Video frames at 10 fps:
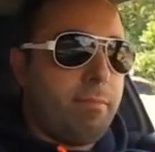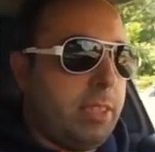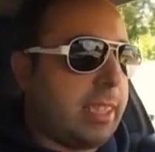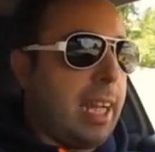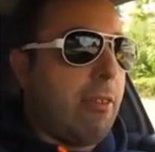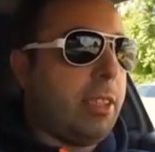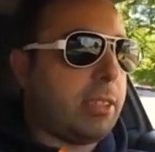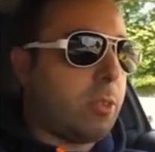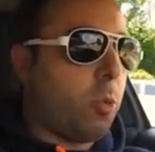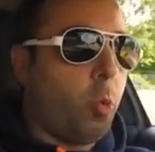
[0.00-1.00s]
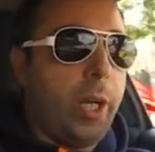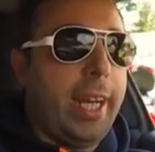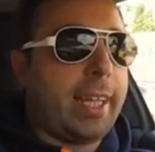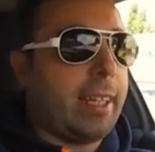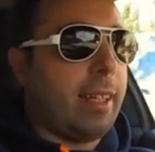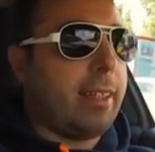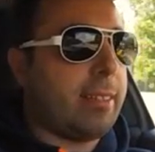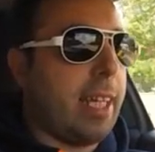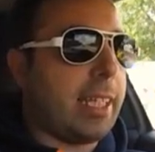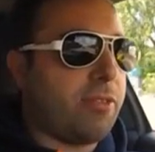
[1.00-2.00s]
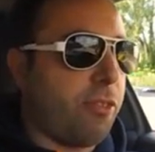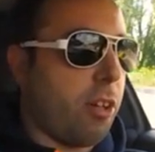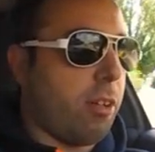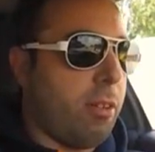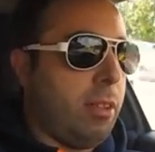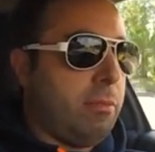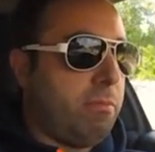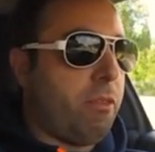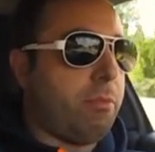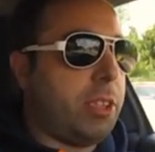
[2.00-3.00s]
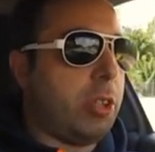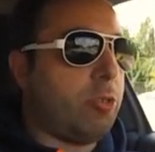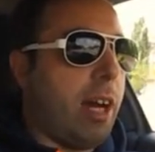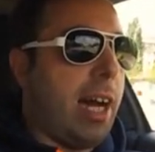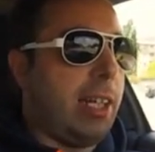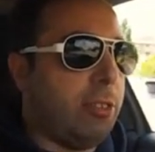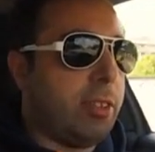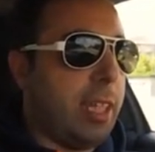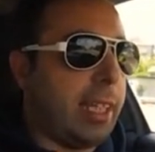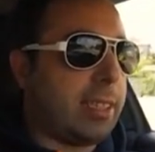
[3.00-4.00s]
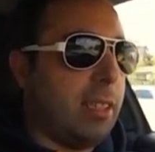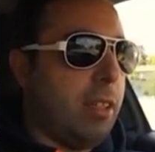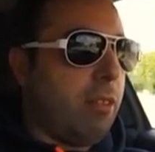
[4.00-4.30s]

This car is quick. It takes from 0 to 100 takes